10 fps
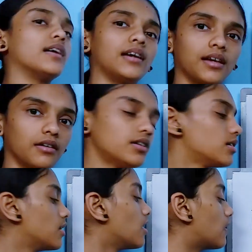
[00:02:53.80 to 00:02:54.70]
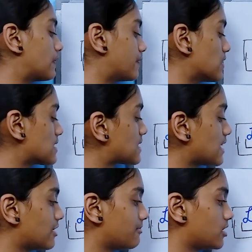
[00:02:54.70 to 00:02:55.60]
Here, the first
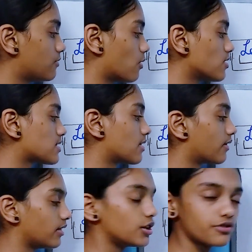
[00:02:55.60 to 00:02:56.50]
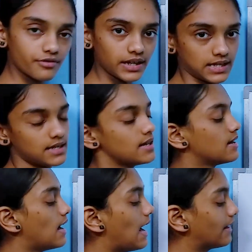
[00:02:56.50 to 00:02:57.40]
element was the tree
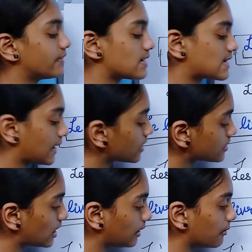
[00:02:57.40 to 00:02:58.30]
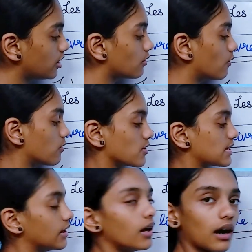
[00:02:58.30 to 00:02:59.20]
and the second element was
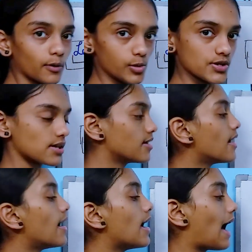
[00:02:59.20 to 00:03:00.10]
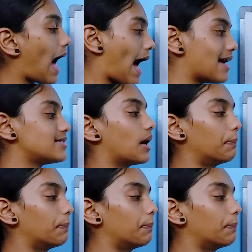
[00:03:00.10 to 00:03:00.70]
the house. And a